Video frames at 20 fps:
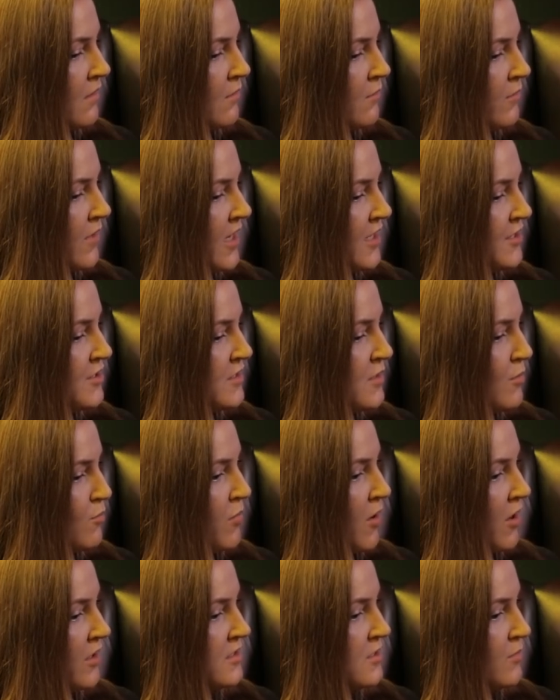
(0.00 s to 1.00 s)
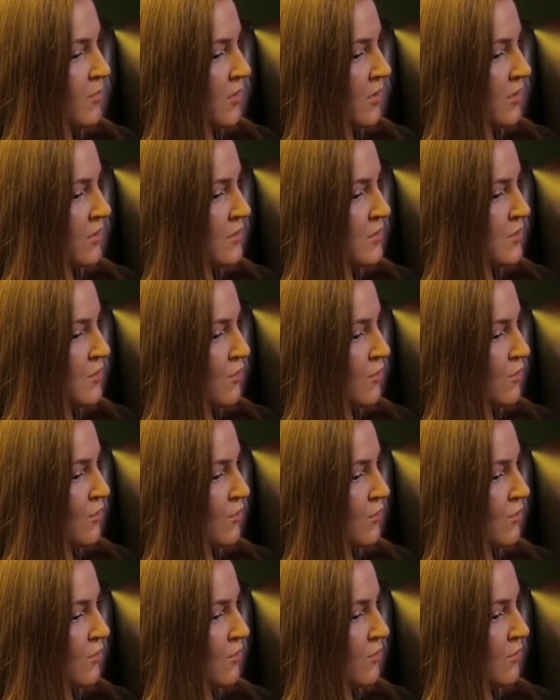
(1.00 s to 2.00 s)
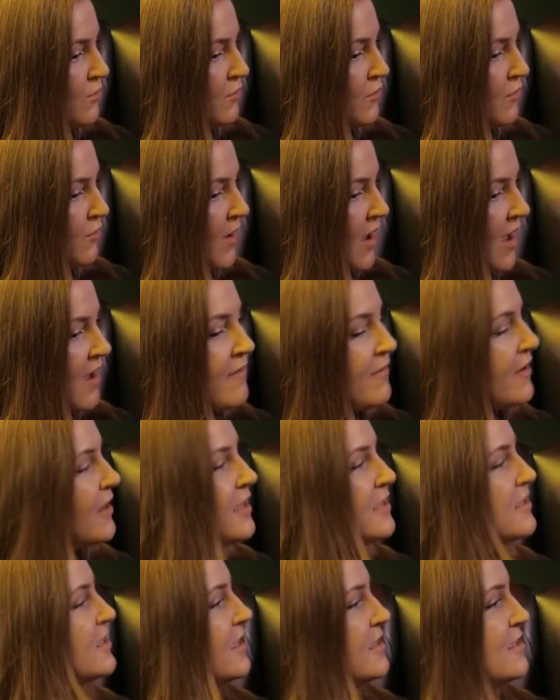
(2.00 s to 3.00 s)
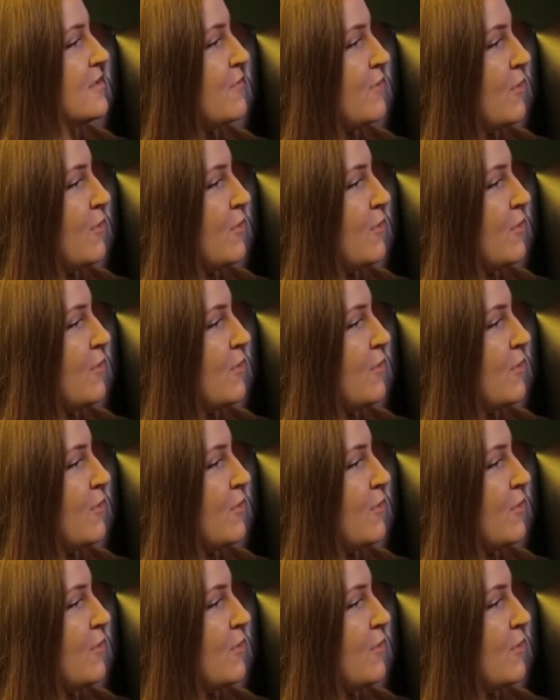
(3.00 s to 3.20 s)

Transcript: really just impossible to have any sense of